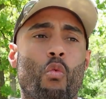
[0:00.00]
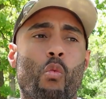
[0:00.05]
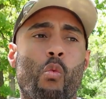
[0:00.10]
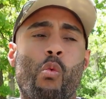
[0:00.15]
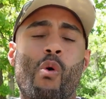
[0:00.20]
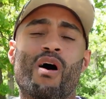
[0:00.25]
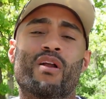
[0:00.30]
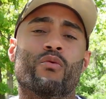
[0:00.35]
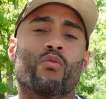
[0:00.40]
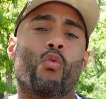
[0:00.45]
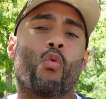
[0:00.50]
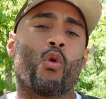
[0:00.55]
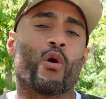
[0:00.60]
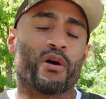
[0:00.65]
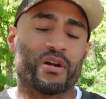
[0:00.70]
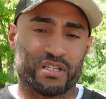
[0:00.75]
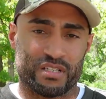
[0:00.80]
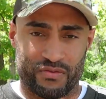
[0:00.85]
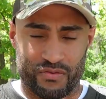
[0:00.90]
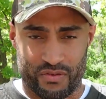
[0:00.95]
what
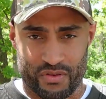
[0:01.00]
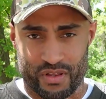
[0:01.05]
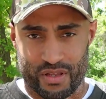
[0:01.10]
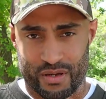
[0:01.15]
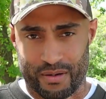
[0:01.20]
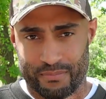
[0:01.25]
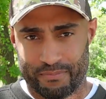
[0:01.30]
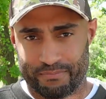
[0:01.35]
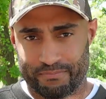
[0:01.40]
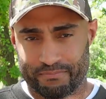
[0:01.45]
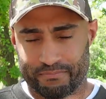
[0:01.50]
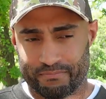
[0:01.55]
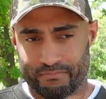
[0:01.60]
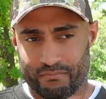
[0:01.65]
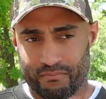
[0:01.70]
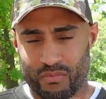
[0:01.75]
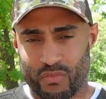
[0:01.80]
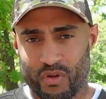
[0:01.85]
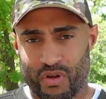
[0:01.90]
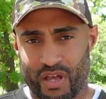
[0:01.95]
works for them,
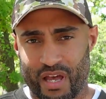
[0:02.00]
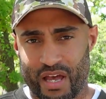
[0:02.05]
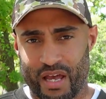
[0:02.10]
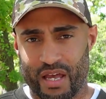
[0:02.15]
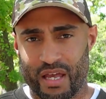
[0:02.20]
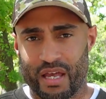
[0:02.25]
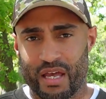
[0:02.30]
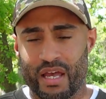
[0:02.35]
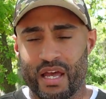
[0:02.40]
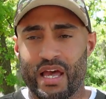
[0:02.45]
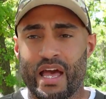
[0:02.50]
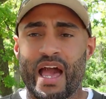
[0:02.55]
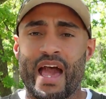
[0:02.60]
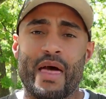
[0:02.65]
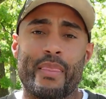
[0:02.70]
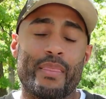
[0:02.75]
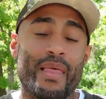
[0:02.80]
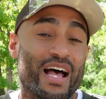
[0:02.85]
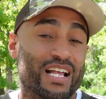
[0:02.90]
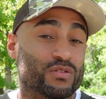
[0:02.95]
okay?
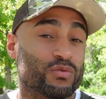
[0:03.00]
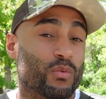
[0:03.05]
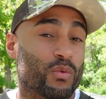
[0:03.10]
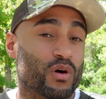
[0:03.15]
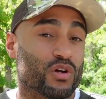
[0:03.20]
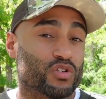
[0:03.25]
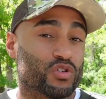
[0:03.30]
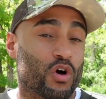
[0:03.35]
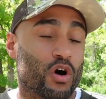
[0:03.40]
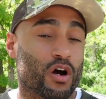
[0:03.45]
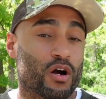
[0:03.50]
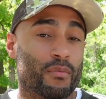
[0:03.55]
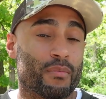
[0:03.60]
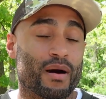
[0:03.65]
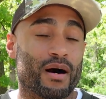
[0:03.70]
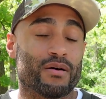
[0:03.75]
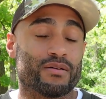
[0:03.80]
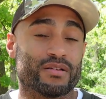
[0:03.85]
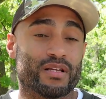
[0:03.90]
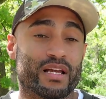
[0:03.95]
And that's what we're going to talk
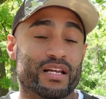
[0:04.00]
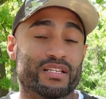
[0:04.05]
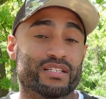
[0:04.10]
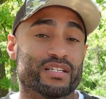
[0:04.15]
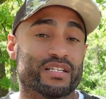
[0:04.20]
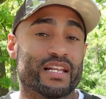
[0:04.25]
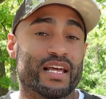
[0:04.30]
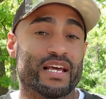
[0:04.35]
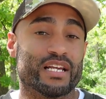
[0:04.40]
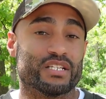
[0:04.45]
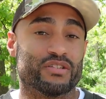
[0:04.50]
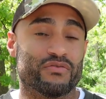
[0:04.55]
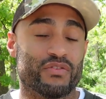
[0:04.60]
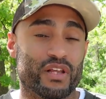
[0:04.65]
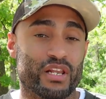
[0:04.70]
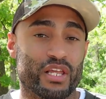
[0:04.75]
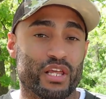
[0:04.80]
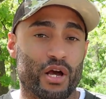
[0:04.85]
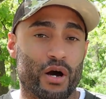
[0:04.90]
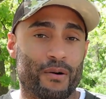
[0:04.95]
about in today's
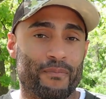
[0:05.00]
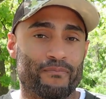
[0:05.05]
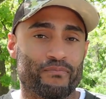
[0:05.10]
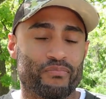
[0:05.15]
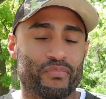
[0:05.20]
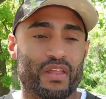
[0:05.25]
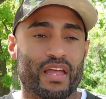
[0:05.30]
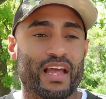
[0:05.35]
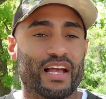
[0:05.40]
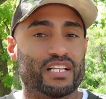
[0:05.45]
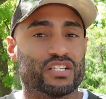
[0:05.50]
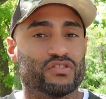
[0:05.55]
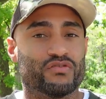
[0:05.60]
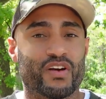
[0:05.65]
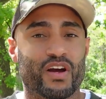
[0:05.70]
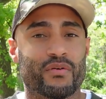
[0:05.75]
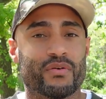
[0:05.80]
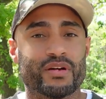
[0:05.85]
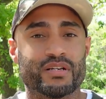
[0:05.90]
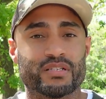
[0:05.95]
video. It's
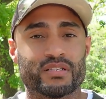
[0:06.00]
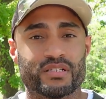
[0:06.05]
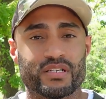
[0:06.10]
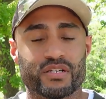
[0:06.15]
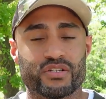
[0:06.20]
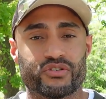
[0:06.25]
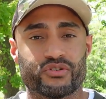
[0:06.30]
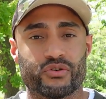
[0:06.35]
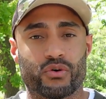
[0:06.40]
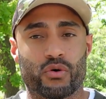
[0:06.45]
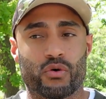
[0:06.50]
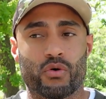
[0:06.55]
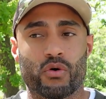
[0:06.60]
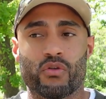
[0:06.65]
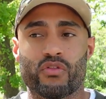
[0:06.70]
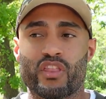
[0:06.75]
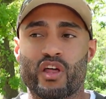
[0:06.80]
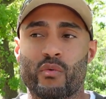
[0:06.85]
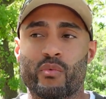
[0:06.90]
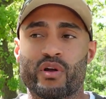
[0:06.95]
very essential
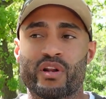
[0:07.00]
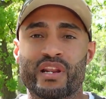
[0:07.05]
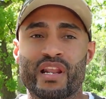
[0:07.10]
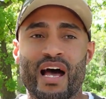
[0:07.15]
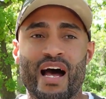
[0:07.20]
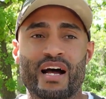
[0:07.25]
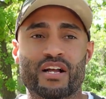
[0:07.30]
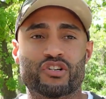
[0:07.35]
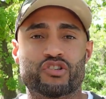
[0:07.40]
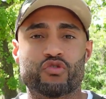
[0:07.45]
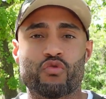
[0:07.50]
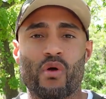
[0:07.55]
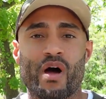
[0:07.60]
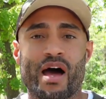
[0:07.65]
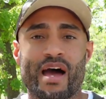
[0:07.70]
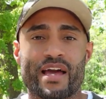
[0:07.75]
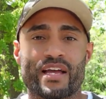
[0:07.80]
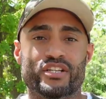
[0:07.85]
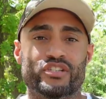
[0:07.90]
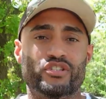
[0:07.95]
that we're not
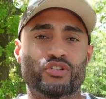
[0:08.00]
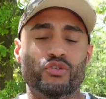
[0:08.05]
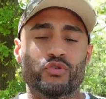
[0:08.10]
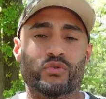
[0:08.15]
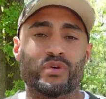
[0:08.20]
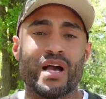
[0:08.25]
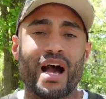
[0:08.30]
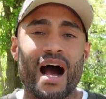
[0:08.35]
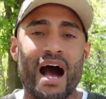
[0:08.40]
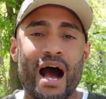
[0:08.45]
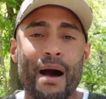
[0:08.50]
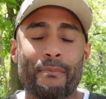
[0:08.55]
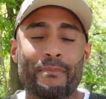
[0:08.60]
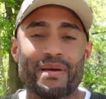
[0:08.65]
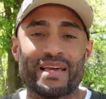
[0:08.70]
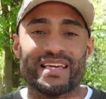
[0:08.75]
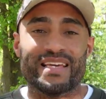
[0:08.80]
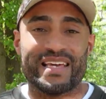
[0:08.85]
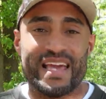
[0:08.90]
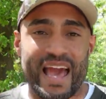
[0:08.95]
trying to
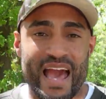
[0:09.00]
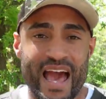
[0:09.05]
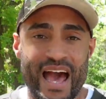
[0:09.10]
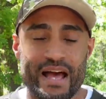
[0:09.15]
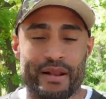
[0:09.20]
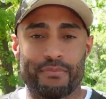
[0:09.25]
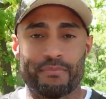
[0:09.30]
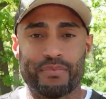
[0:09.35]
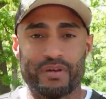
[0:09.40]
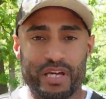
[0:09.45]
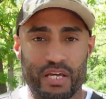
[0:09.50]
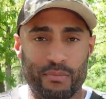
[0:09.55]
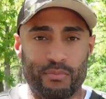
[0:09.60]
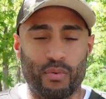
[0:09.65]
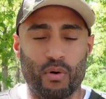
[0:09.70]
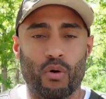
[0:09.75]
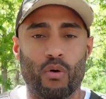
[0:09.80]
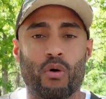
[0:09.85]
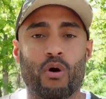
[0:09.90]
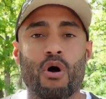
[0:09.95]
copycat
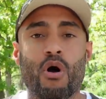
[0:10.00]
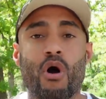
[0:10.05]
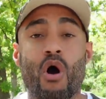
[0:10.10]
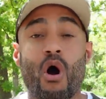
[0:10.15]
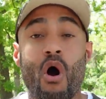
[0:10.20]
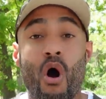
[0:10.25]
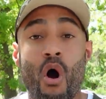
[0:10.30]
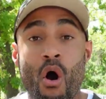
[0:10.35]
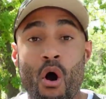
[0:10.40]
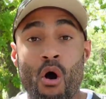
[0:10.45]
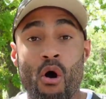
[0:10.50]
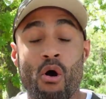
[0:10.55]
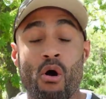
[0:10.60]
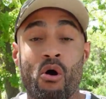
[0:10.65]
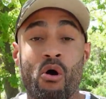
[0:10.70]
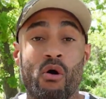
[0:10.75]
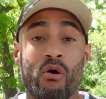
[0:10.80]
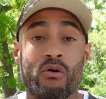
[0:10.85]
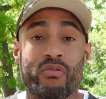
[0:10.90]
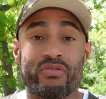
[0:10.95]
people
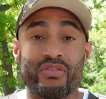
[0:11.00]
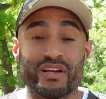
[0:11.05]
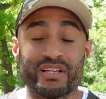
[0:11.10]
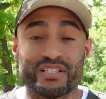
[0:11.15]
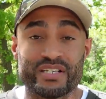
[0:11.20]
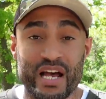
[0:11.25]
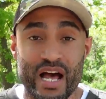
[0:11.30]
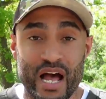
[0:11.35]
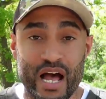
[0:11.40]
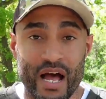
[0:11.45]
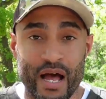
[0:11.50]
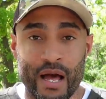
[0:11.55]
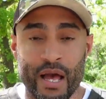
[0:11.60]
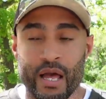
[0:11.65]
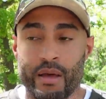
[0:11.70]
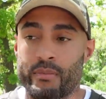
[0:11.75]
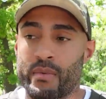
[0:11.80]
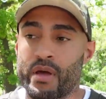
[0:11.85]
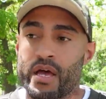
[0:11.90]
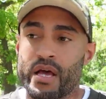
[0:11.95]
all the
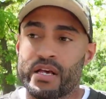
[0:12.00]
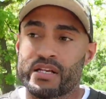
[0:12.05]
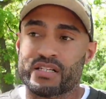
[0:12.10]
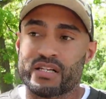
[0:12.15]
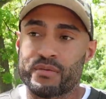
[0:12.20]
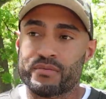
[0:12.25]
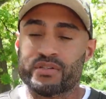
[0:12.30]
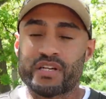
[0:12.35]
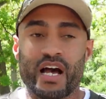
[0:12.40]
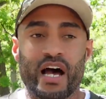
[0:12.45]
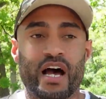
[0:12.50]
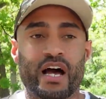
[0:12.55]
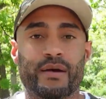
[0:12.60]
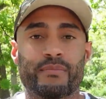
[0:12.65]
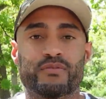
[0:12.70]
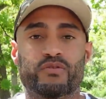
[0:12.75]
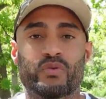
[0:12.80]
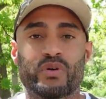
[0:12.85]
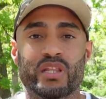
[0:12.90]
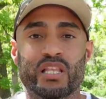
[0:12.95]
time.
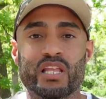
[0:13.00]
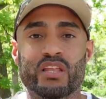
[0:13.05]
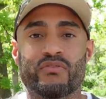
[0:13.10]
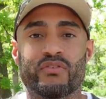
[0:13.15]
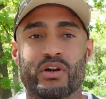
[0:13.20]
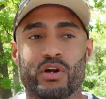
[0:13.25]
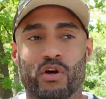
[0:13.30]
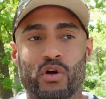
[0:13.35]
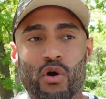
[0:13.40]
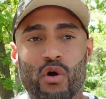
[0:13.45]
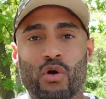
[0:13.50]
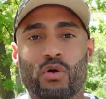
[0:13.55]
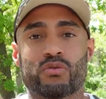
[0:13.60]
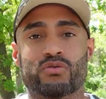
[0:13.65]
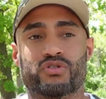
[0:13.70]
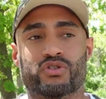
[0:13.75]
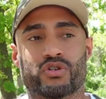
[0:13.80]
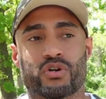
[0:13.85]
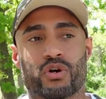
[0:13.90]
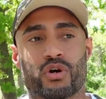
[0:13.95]
Sometimes we live in a
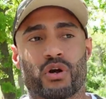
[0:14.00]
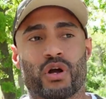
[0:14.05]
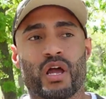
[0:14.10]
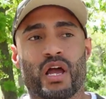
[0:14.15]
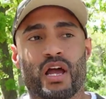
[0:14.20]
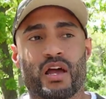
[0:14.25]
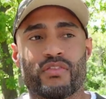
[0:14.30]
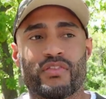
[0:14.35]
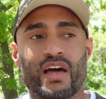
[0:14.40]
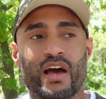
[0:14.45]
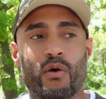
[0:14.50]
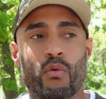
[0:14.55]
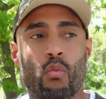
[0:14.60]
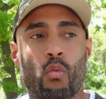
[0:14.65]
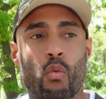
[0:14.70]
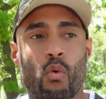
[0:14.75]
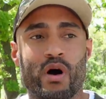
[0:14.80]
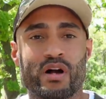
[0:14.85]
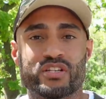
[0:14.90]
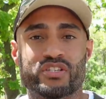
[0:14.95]
culture that
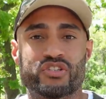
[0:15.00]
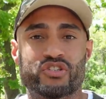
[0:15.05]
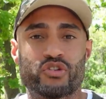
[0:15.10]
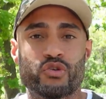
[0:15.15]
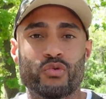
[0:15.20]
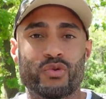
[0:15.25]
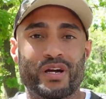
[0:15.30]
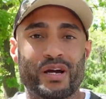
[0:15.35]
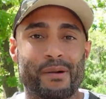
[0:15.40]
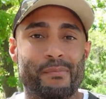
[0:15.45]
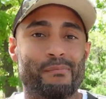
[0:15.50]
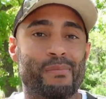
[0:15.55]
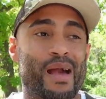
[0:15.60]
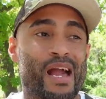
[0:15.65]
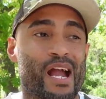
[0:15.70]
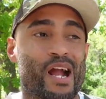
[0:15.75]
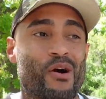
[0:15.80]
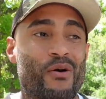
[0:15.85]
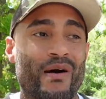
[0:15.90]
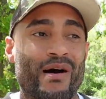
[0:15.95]
wants to
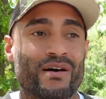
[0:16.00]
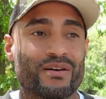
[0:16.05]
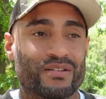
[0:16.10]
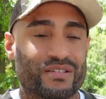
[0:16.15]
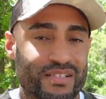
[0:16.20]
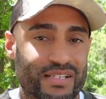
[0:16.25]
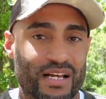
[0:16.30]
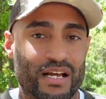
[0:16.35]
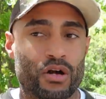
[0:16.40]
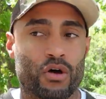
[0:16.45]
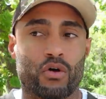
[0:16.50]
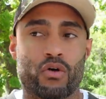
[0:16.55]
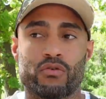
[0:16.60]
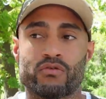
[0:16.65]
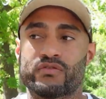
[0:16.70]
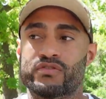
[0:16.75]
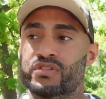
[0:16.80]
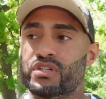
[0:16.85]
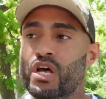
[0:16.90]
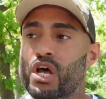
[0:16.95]
compare
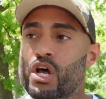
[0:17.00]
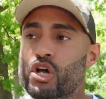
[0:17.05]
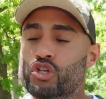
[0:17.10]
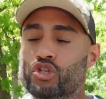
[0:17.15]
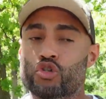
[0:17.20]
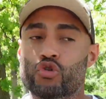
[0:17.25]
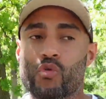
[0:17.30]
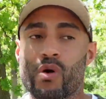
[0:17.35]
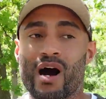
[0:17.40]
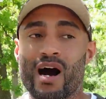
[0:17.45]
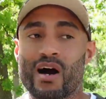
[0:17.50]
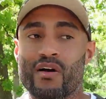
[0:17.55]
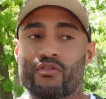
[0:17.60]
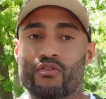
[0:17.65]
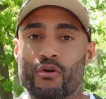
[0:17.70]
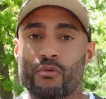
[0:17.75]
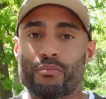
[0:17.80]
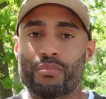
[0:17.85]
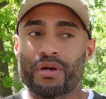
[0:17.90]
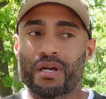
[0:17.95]
ourselves to
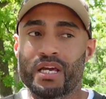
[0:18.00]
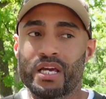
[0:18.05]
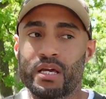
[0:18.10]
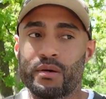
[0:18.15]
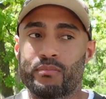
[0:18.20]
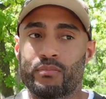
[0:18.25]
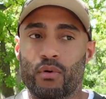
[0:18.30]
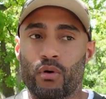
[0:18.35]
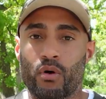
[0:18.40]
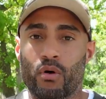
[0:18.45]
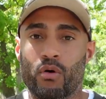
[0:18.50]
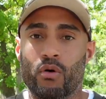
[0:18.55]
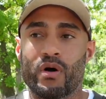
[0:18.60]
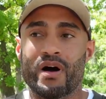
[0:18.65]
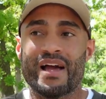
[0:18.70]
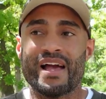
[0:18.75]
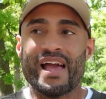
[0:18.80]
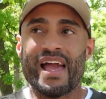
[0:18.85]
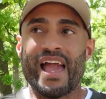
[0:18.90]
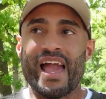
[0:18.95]
other people
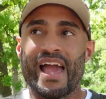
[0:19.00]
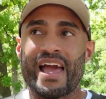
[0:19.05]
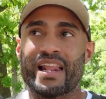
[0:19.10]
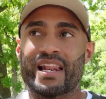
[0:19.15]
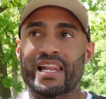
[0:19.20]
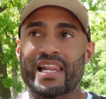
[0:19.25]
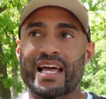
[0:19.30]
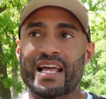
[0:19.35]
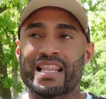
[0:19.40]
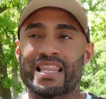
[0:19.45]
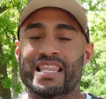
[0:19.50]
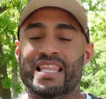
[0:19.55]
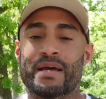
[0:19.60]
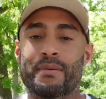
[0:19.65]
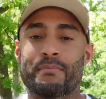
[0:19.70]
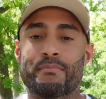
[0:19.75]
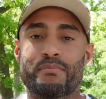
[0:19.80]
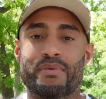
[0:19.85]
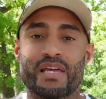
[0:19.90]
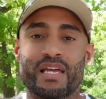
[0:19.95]
and let
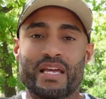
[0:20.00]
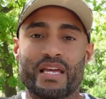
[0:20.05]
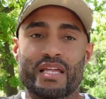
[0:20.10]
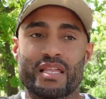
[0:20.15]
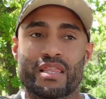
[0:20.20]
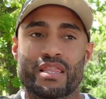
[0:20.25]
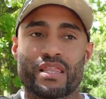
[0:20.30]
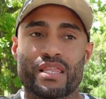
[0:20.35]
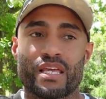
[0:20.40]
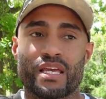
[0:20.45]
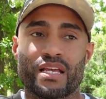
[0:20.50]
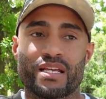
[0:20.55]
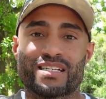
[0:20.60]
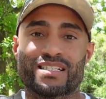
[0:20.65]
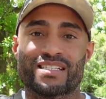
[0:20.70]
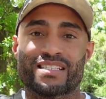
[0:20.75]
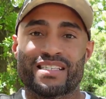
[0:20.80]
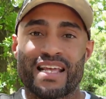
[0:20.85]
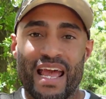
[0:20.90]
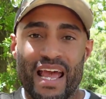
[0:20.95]
them be the
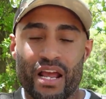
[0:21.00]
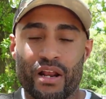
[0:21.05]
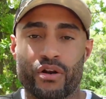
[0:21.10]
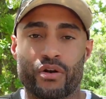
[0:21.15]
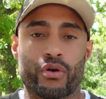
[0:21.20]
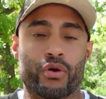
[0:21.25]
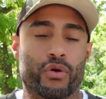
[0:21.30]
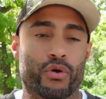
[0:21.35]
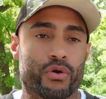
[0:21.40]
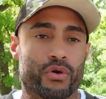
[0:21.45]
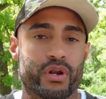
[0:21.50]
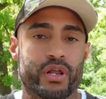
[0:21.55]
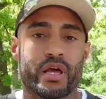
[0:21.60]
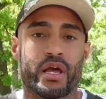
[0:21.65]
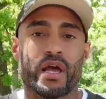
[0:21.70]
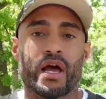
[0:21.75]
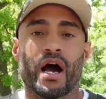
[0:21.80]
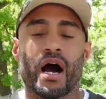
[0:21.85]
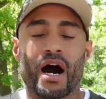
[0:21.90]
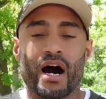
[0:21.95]
standard
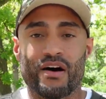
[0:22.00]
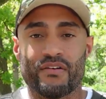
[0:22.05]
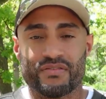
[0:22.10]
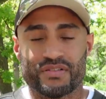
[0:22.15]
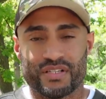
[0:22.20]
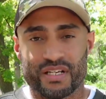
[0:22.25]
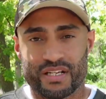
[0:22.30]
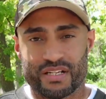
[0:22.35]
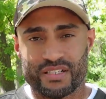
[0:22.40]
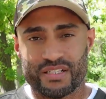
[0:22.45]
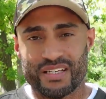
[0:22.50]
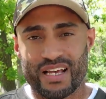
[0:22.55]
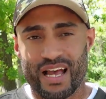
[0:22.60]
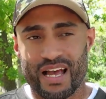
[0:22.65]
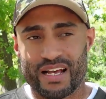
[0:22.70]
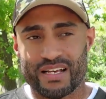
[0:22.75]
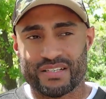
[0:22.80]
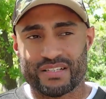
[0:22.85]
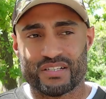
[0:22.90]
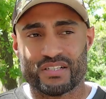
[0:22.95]
of
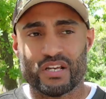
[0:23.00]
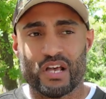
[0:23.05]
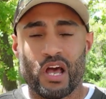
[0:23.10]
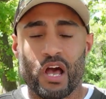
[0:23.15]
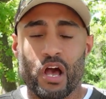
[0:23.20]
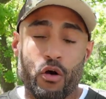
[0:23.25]
success.